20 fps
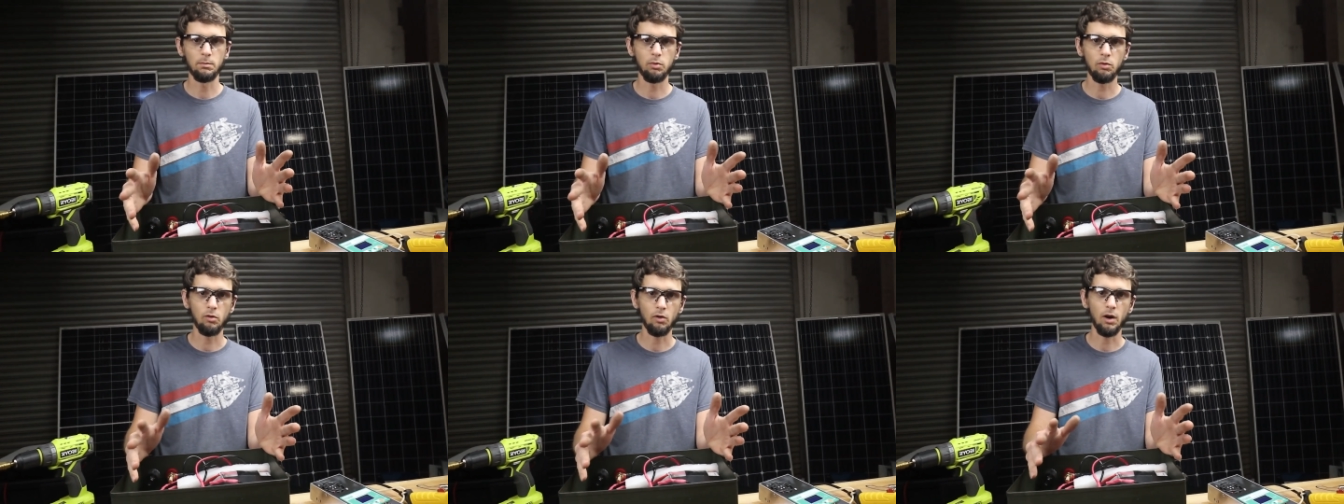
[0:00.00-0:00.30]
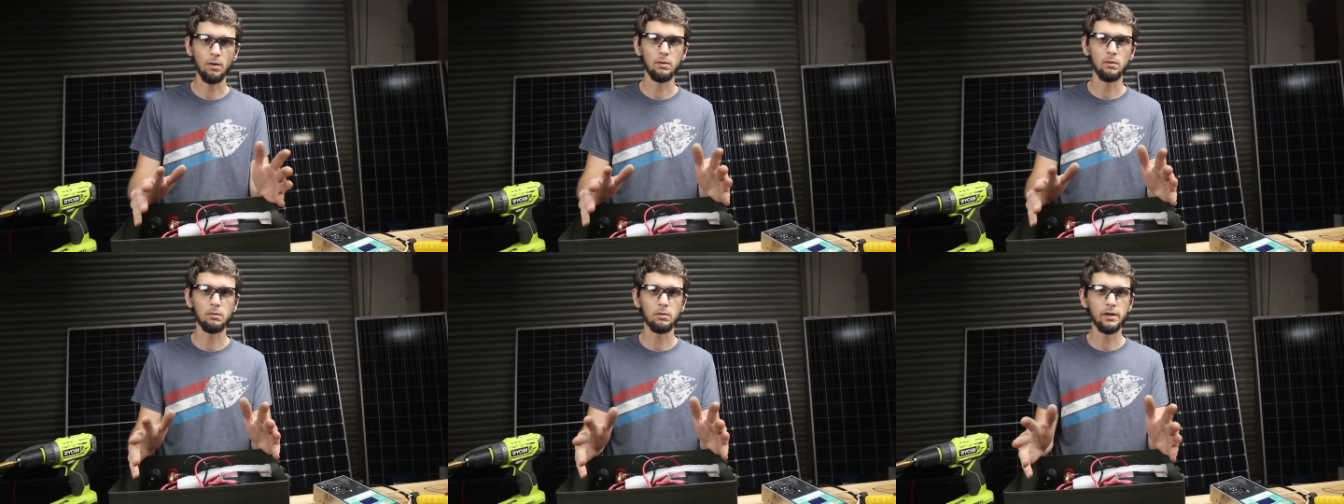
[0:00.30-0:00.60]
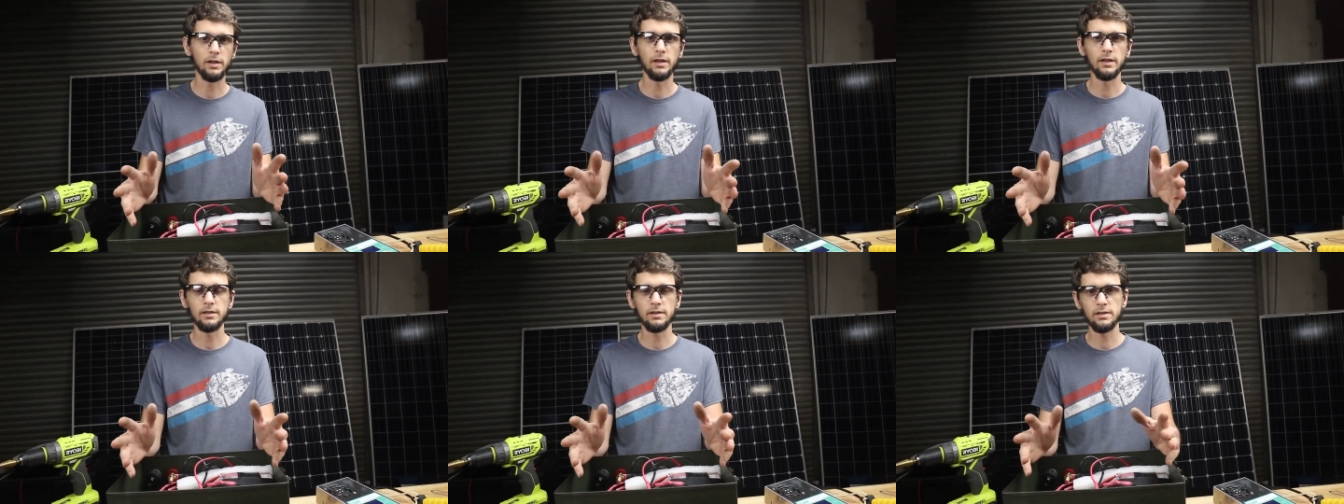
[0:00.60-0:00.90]

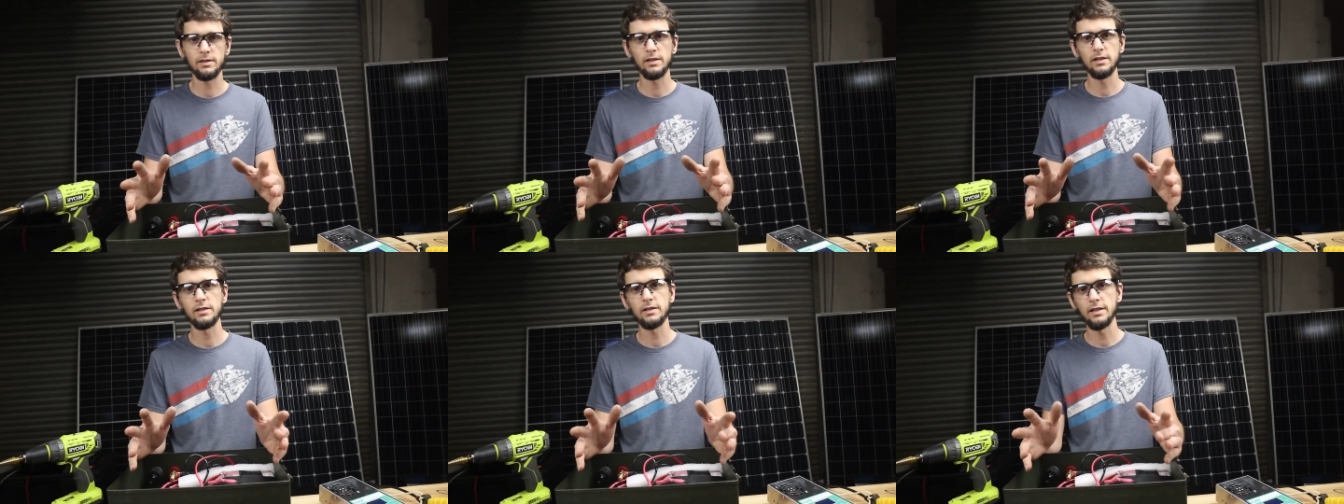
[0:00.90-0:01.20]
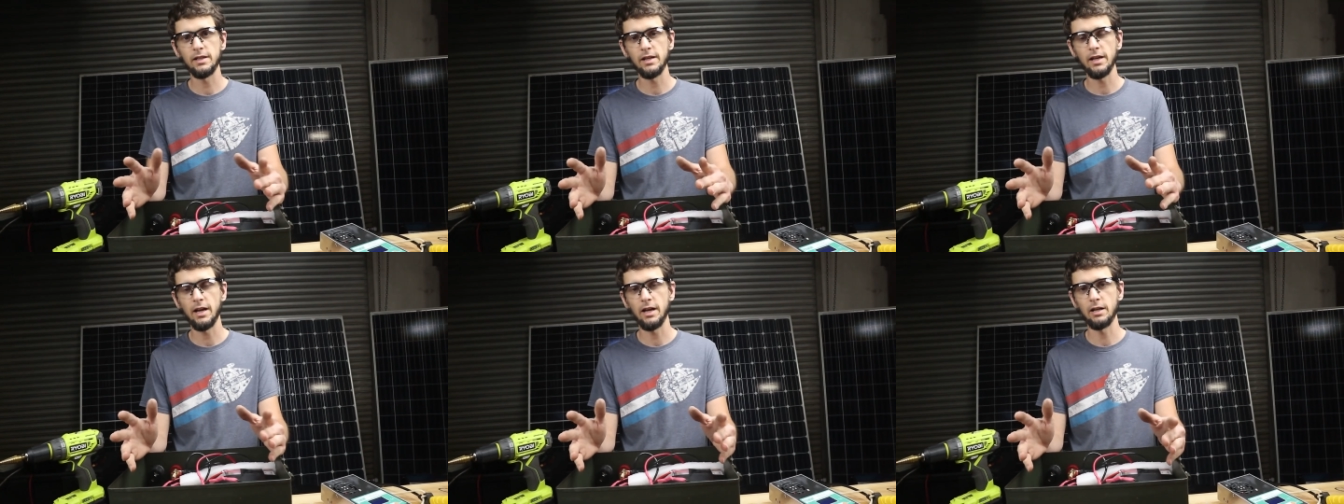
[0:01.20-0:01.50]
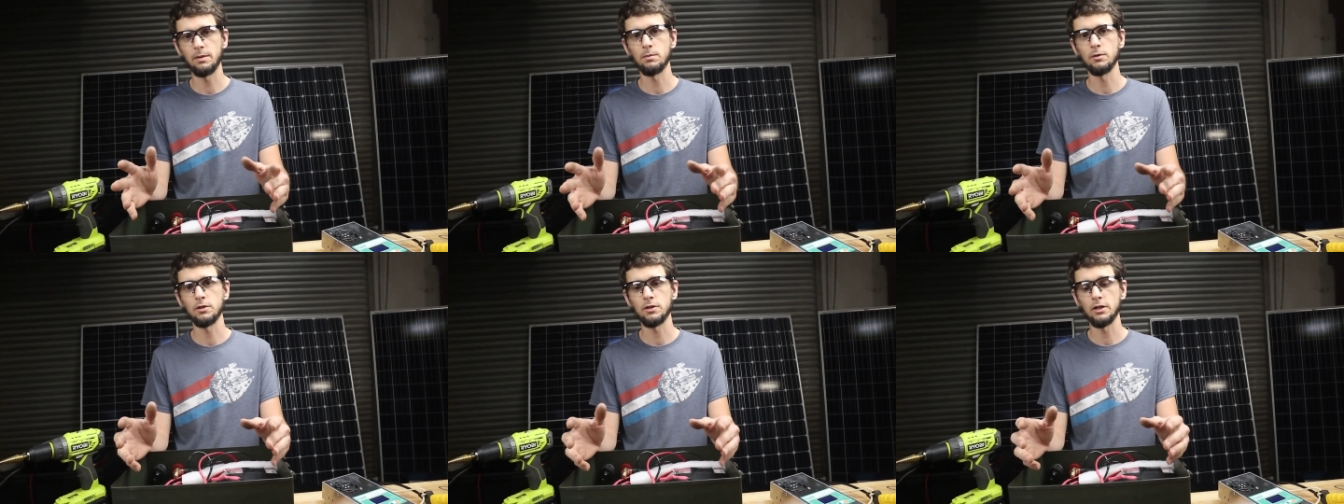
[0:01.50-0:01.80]
probably at sixty to
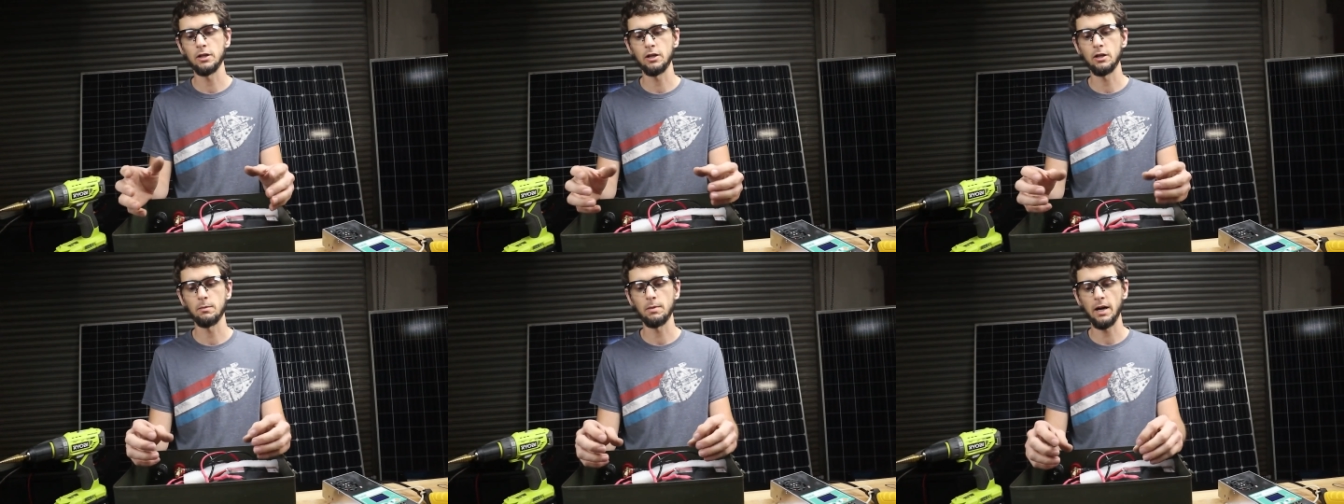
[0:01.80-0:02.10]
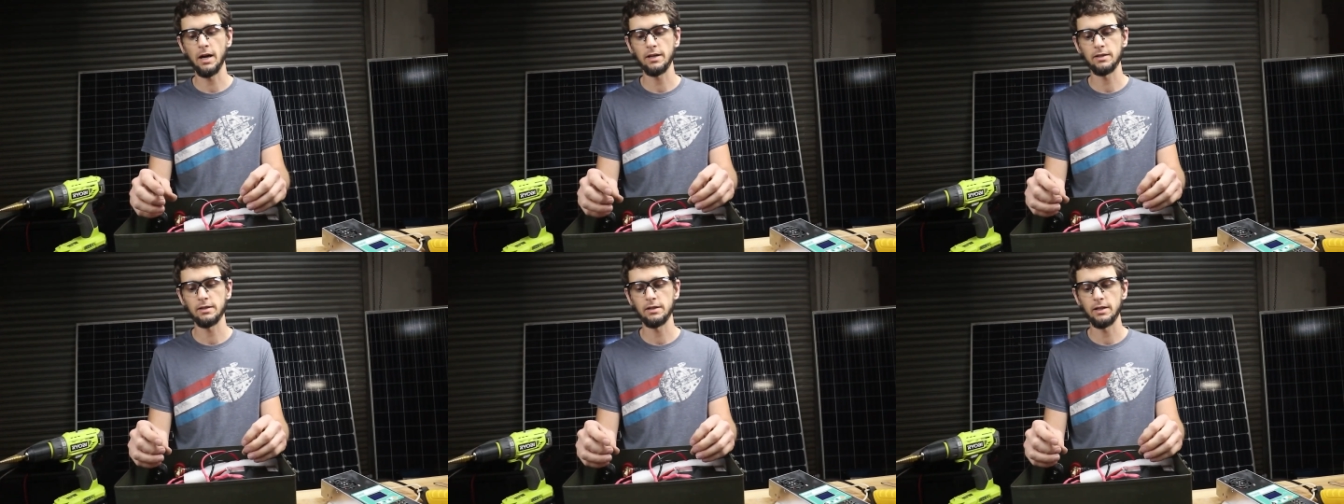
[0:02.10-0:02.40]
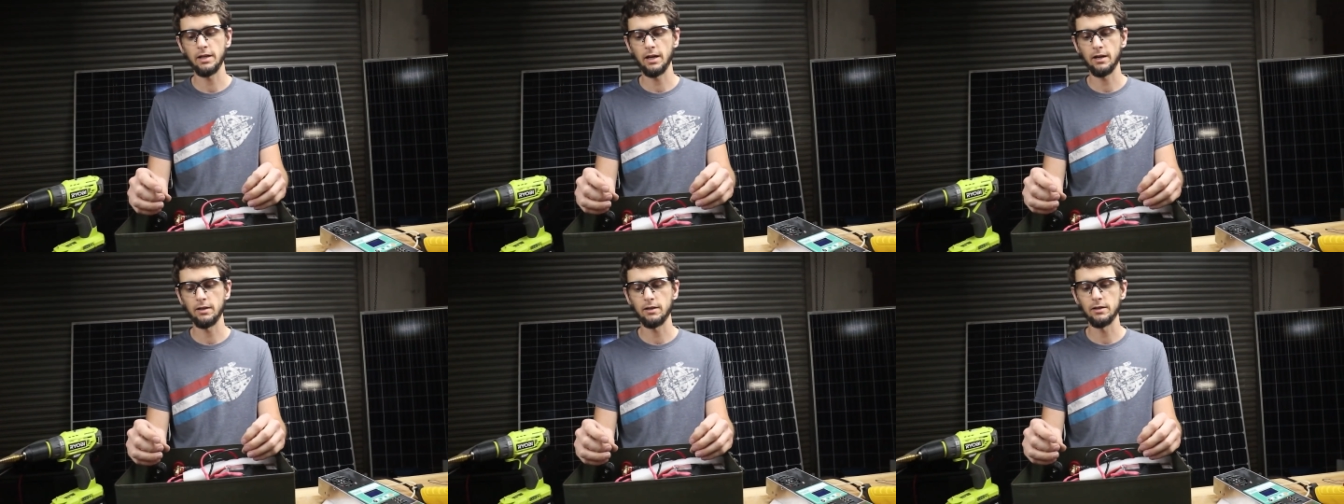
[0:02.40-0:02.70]
eighty percent
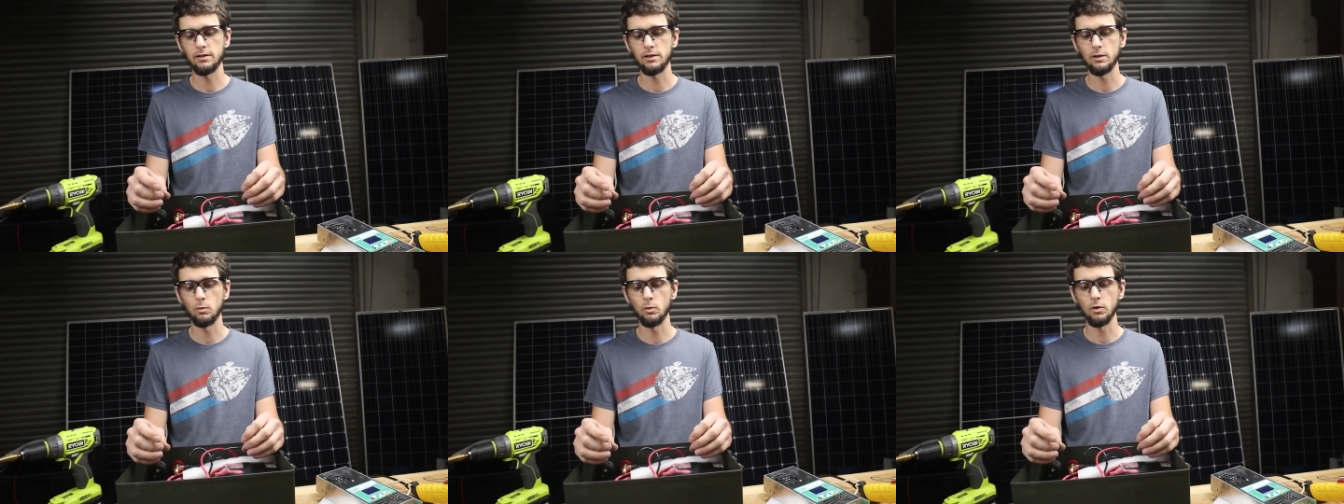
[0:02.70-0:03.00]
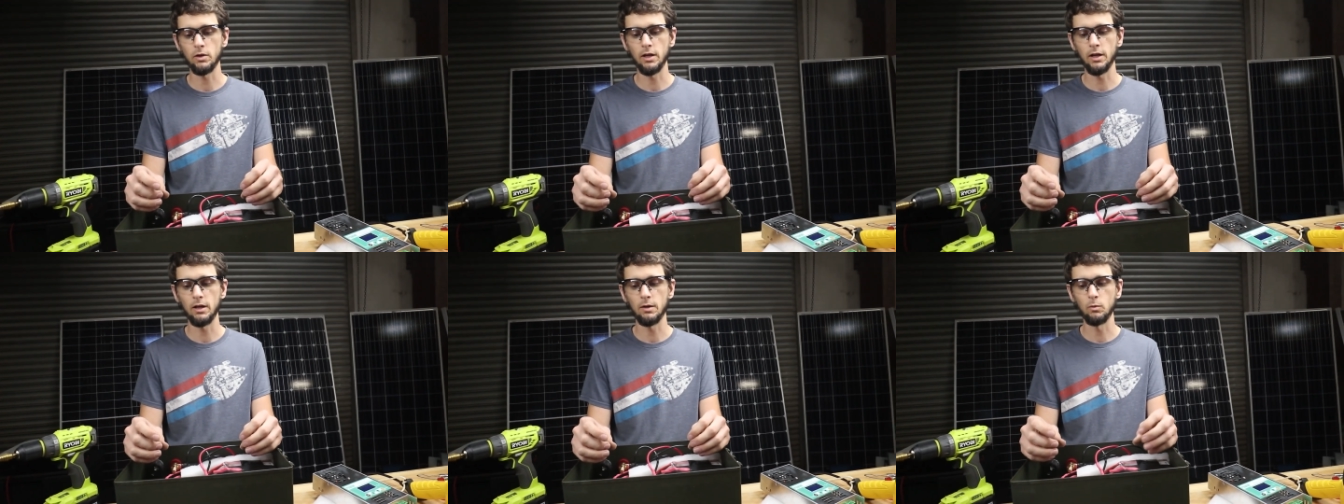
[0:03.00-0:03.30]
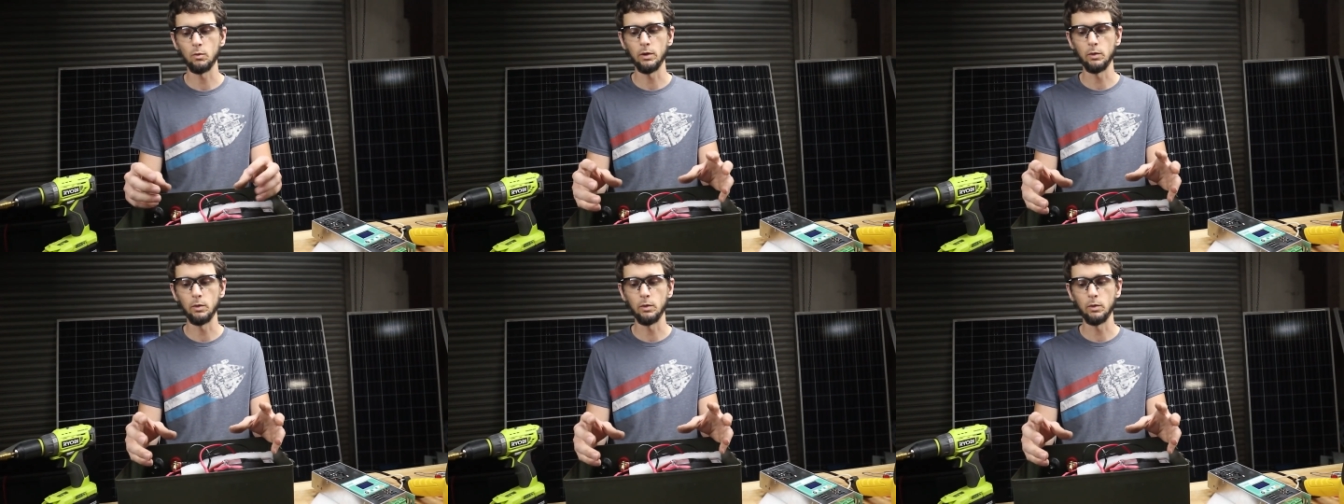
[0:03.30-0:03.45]
capacity out of these that we'll get.